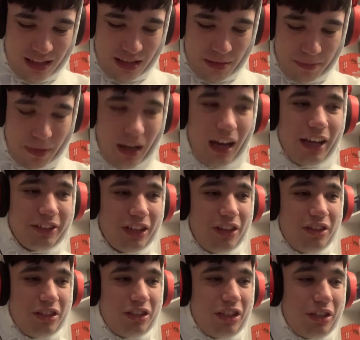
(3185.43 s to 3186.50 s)
But I don't
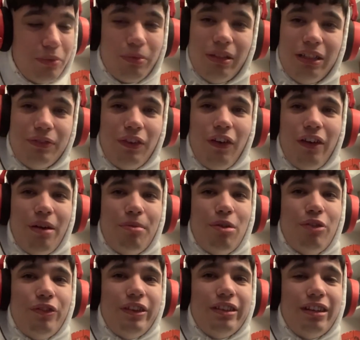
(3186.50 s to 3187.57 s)
think you can really fault that
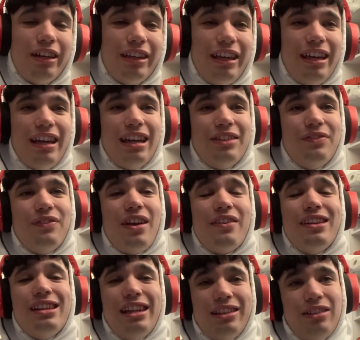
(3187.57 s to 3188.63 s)
movie. Like it has
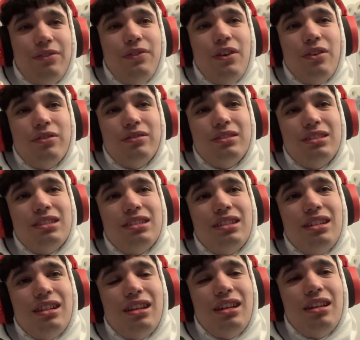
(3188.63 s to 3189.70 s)
very little faults.
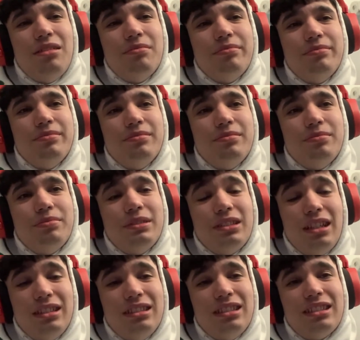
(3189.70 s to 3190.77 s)

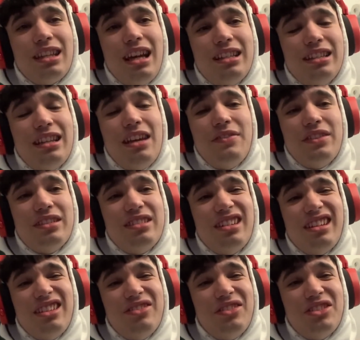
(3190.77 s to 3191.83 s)
Besides the Scandinavian
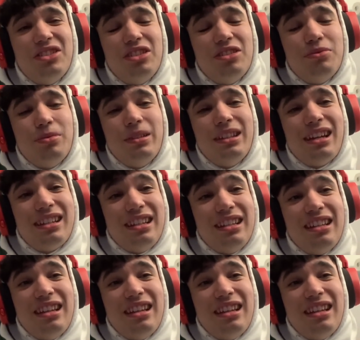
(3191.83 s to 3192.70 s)
singers, which just really added